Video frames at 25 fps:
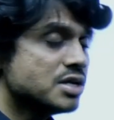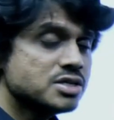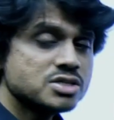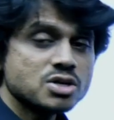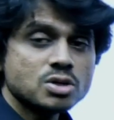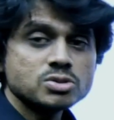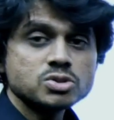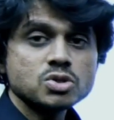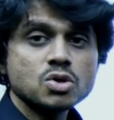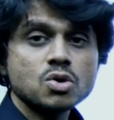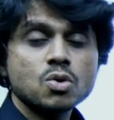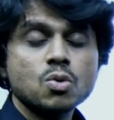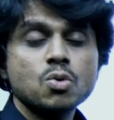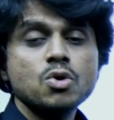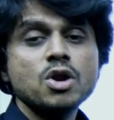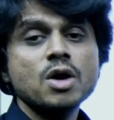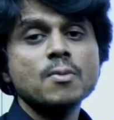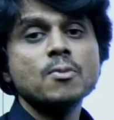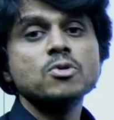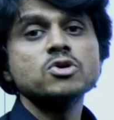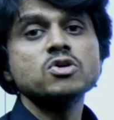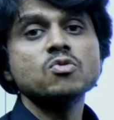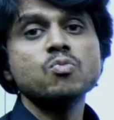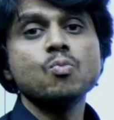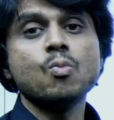is also good
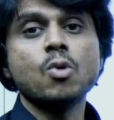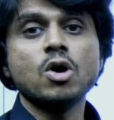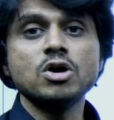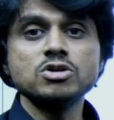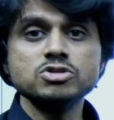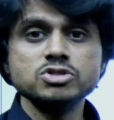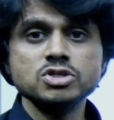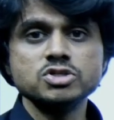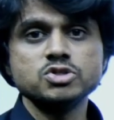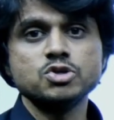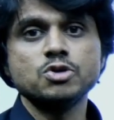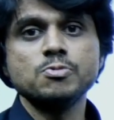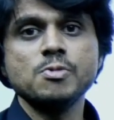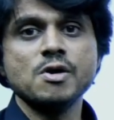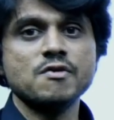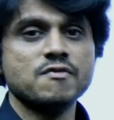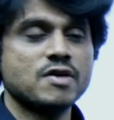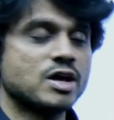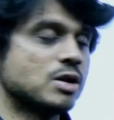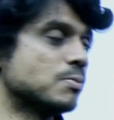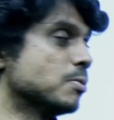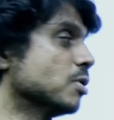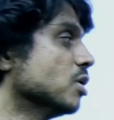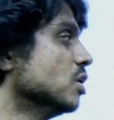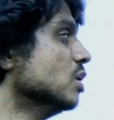amount of moisture should be
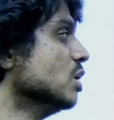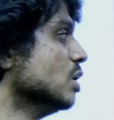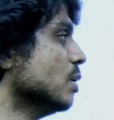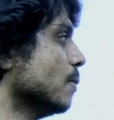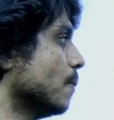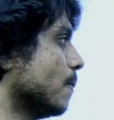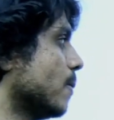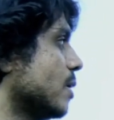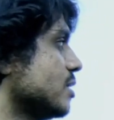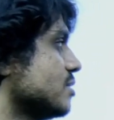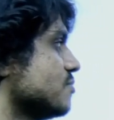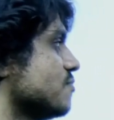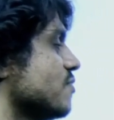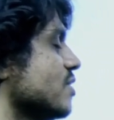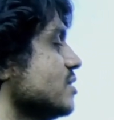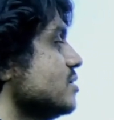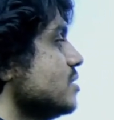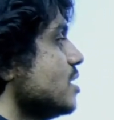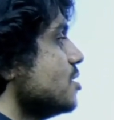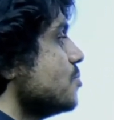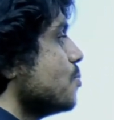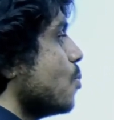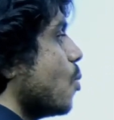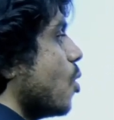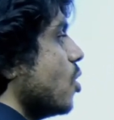available. But when
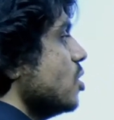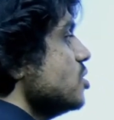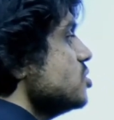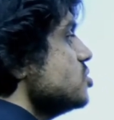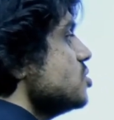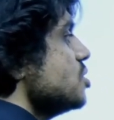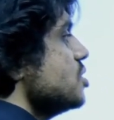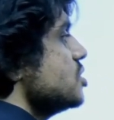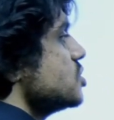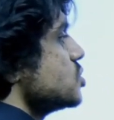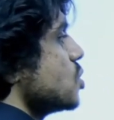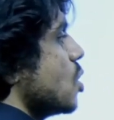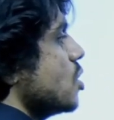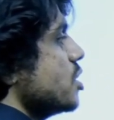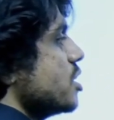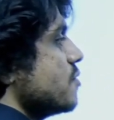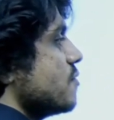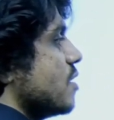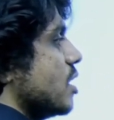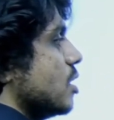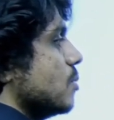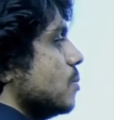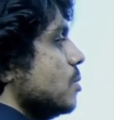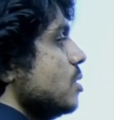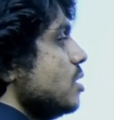that moisture is not
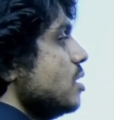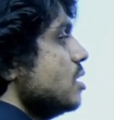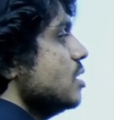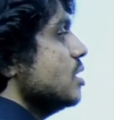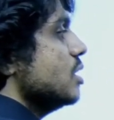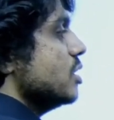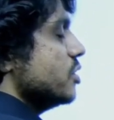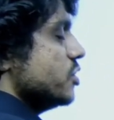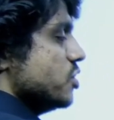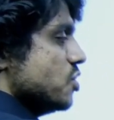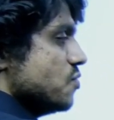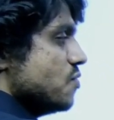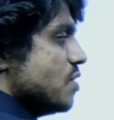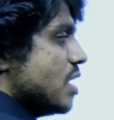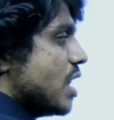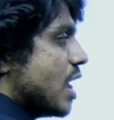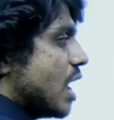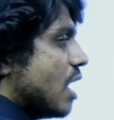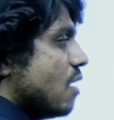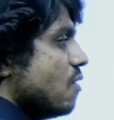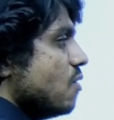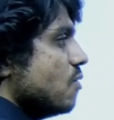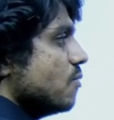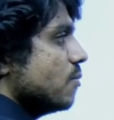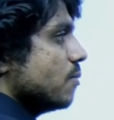available, you will
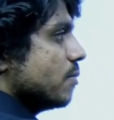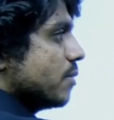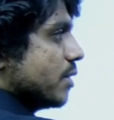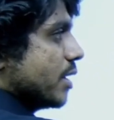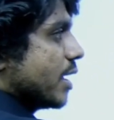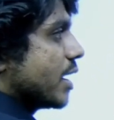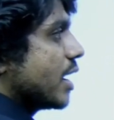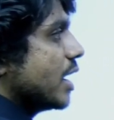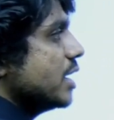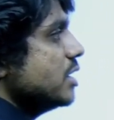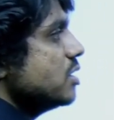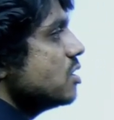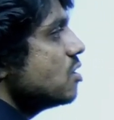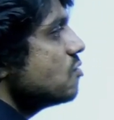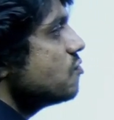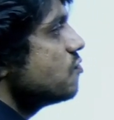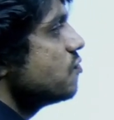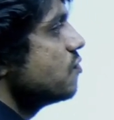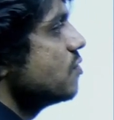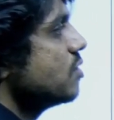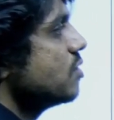have a kind of